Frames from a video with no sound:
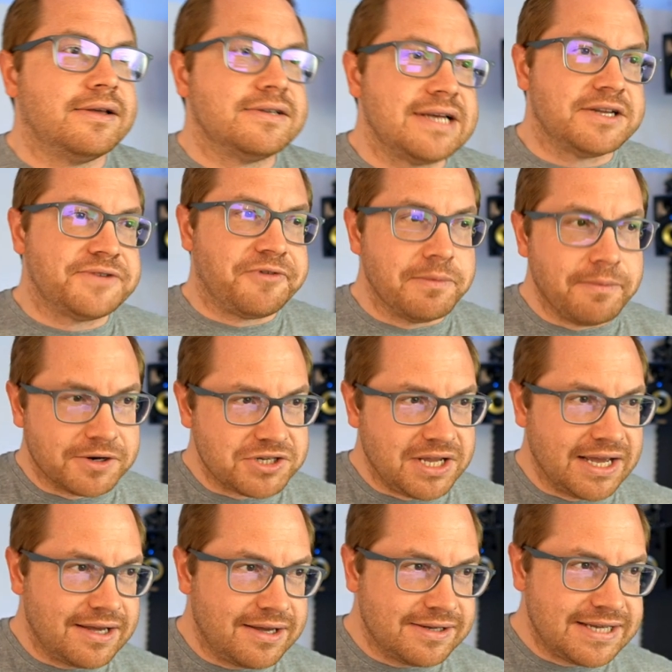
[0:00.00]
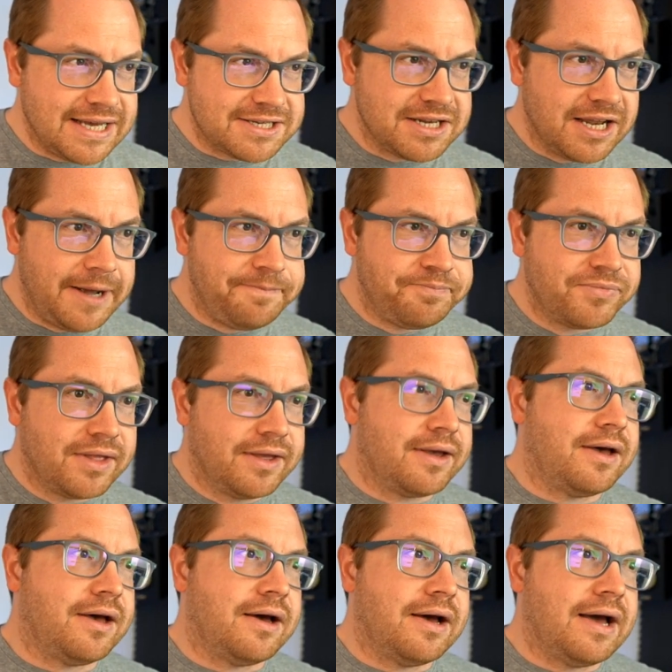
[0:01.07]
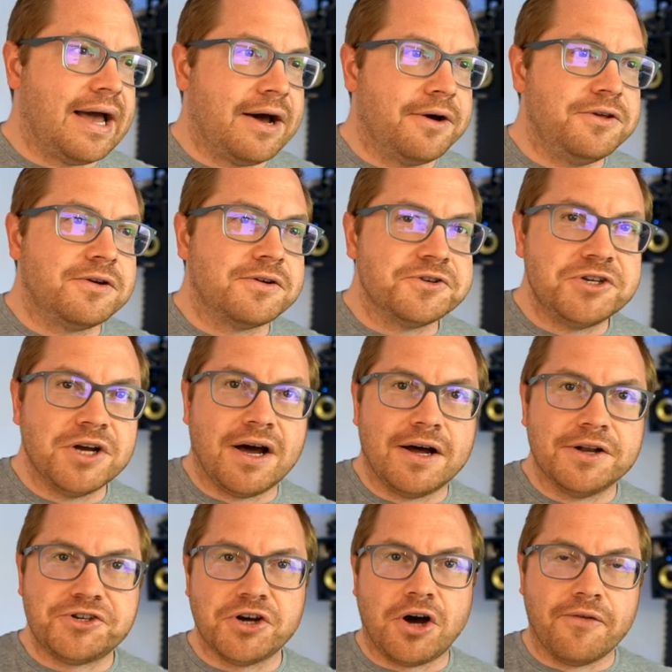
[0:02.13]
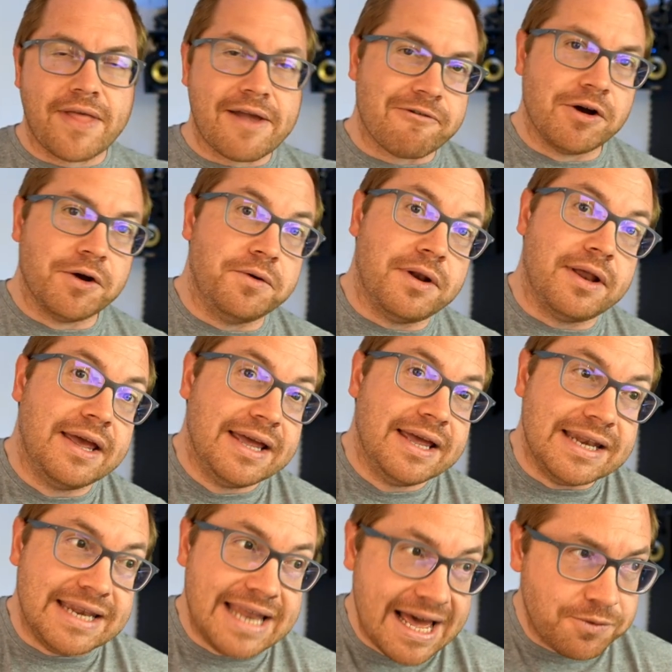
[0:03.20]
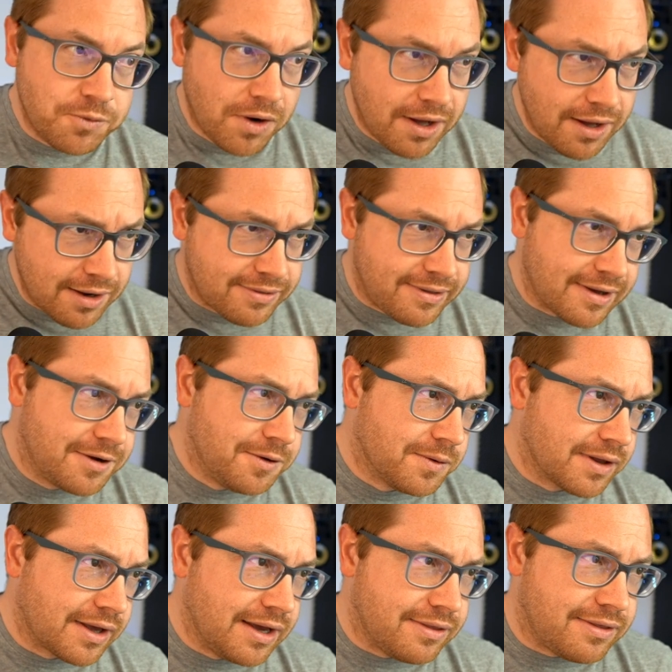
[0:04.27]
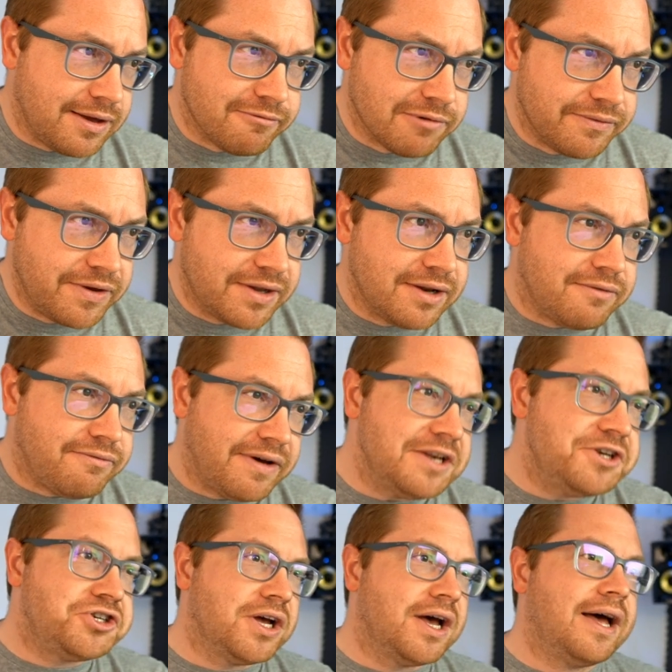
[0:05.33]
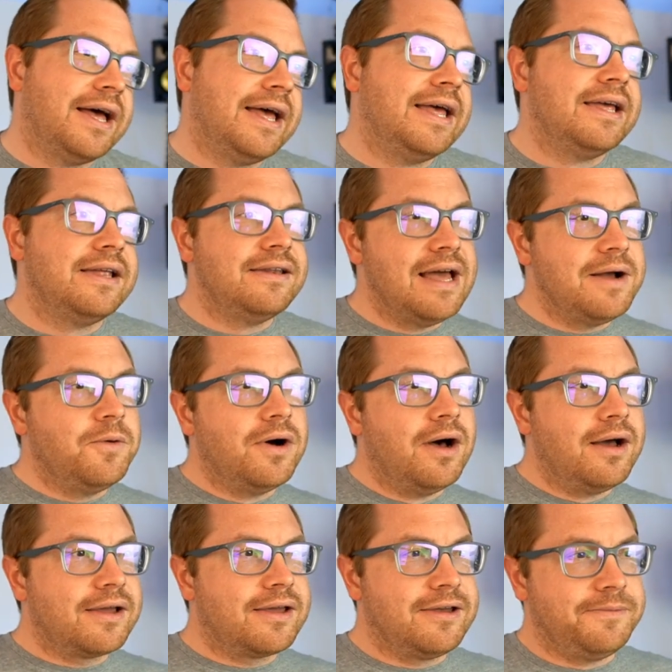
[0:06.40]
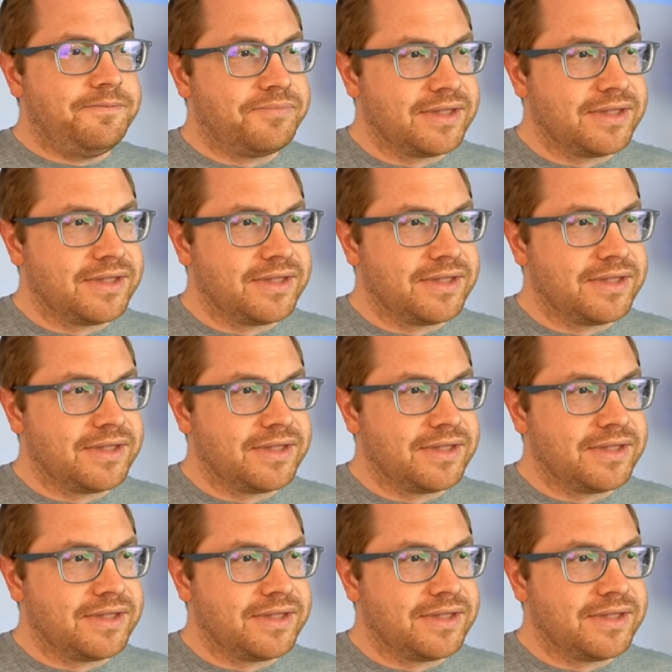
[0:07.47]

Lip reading: Sounds very much like Tesla. How you can charge on their own network. They're calling it the Rivian Adventure Network.